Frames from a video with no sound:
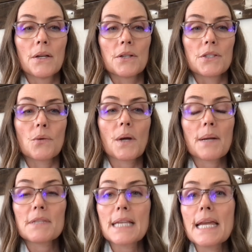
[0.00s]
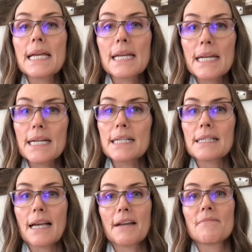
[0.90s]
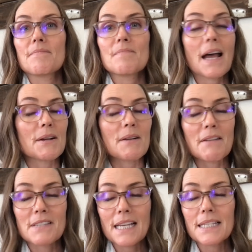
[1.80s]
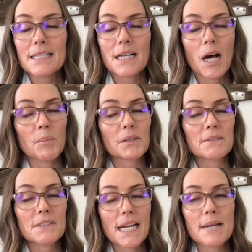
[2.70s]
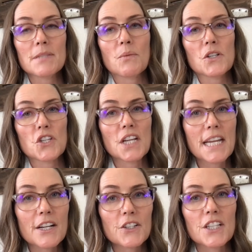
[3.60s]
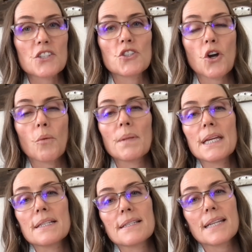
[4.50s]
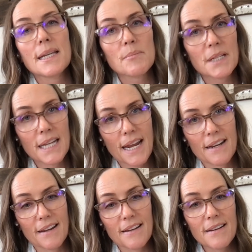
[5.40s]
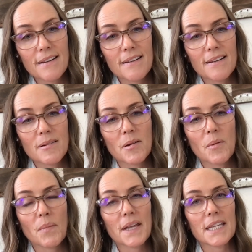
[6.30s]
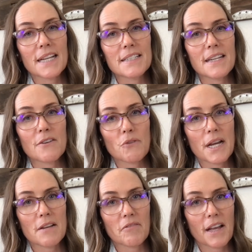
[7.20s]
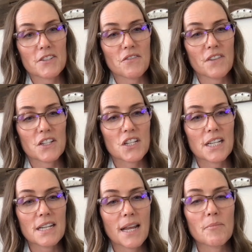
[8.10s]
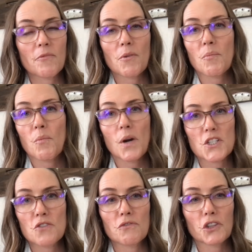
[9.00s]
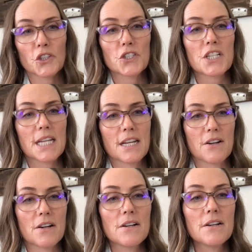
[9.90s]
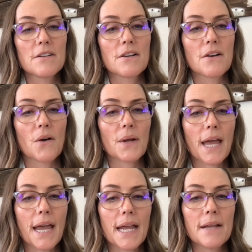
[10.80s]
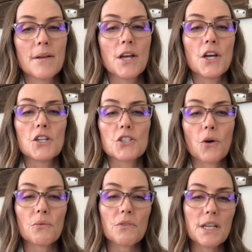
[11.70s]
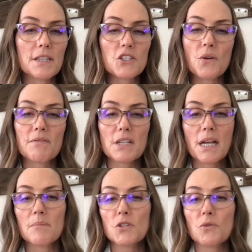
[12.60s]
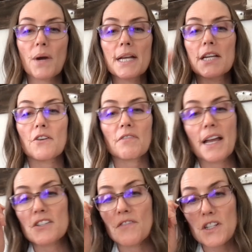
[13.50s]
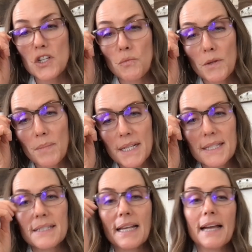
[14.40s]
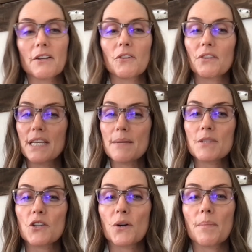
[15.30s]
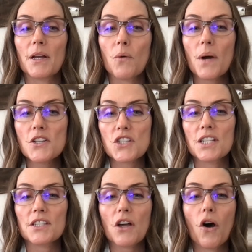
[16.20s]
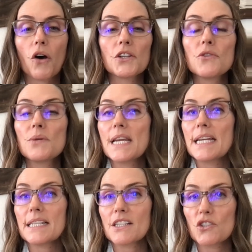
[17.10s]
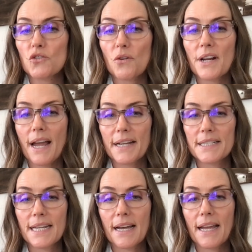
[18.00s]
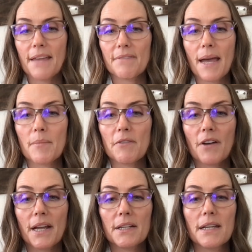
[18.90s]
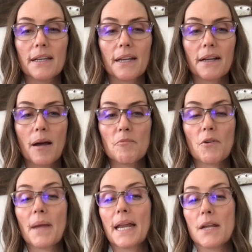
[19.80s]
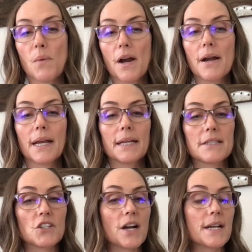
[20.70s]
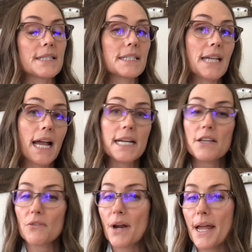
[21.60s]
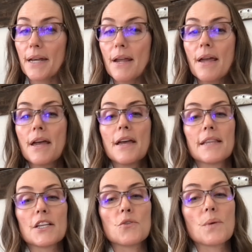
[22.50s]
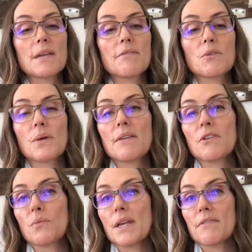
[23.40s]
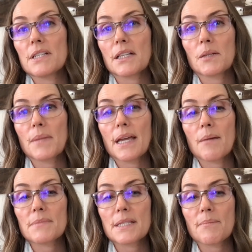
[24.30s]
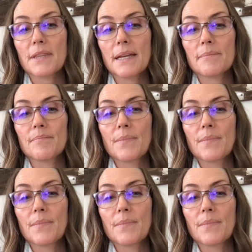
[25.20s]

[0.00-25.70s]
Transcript: So what I'm saying is, I've said this a couple of times. I want you to hear this. Don't be intimidated by the idea of writing flash fiction and from what you've learned here. Okay. Don't think that you have to come to writing your flash fiction with big societal themes and gripping questions. All you need is a story idea. And that, my friend, can come from anywhere. It can start as a tiny thread that you weave and weave and weave until it becomes something.